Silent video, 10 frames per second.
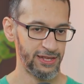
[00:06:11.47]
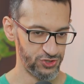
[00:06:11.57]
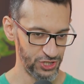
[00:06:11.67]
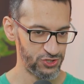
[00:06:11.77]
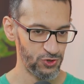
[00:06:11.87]

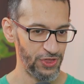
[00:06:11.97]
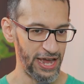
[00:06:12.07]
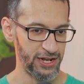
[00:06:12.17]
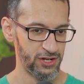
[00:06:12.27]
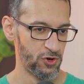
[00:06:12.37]
Just do
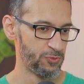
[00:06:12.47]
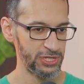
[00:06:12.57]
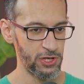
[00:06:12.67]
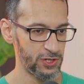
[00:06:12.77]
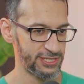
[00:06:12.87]
that. Don't
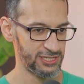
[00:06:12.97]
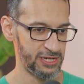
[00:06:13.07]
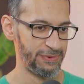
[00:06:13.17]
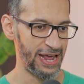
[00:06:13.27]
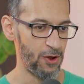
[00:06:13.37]
bring the whole system down.